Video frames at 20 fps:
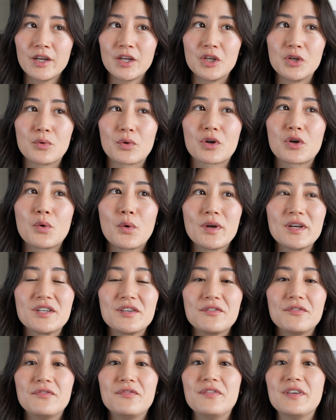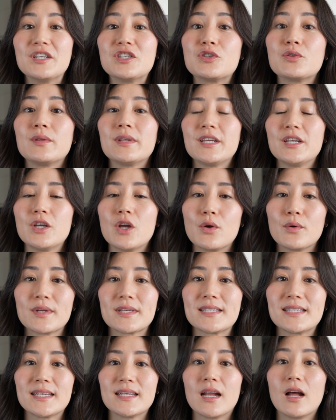you are going to visually
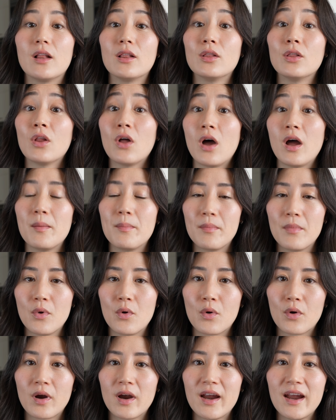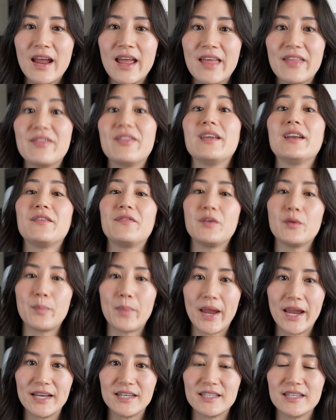notice it a lot more than if you
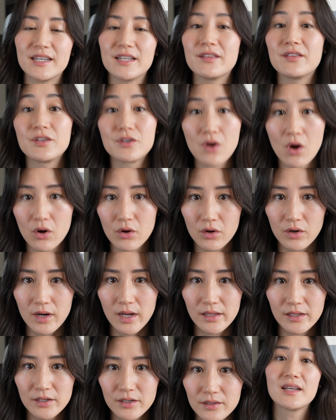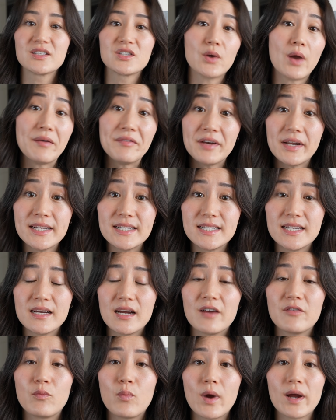paint it the darker color. So have an idea
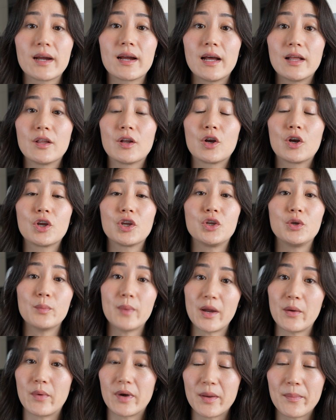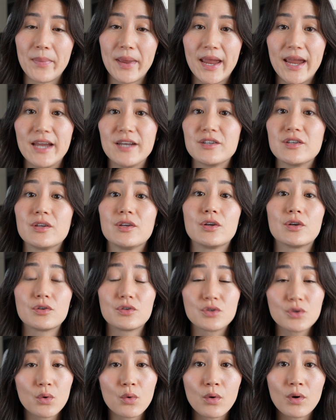of what color you might want to paint your
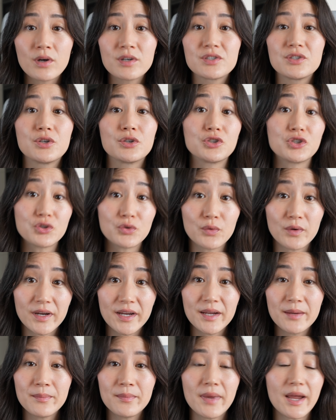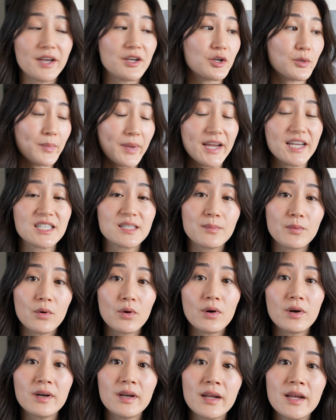doors, your trim, and your
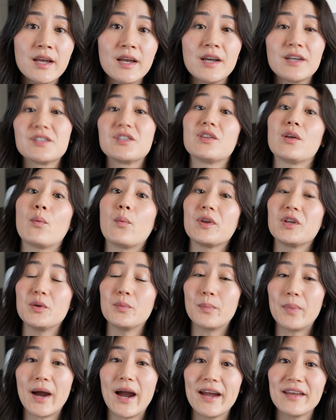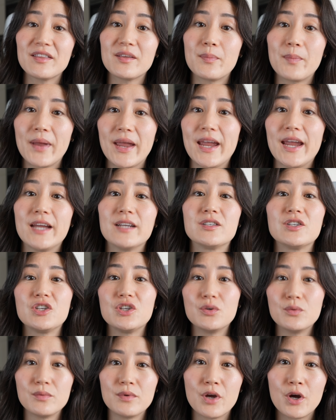baseboard, so that when you buy the paint,
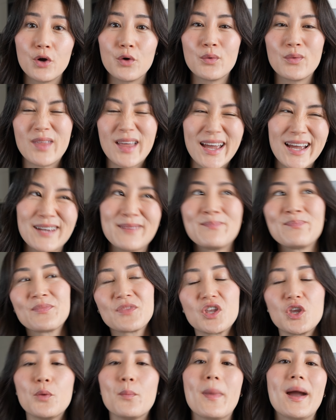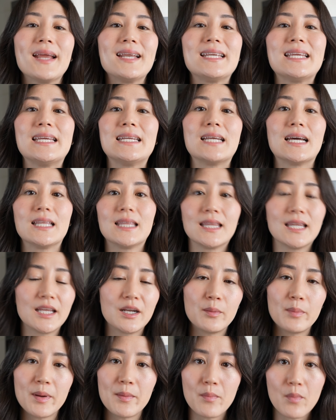you know that you might need a
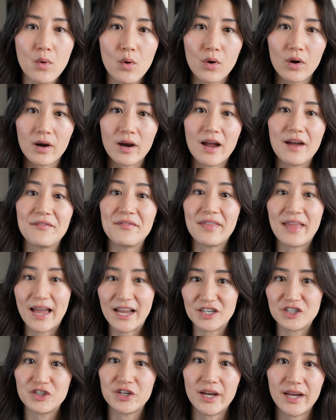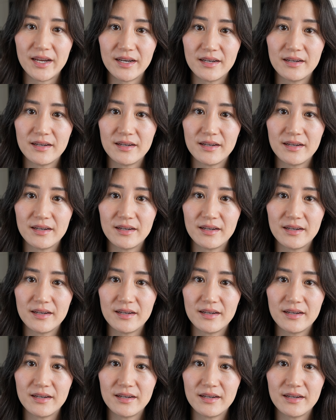little bit more of that shade.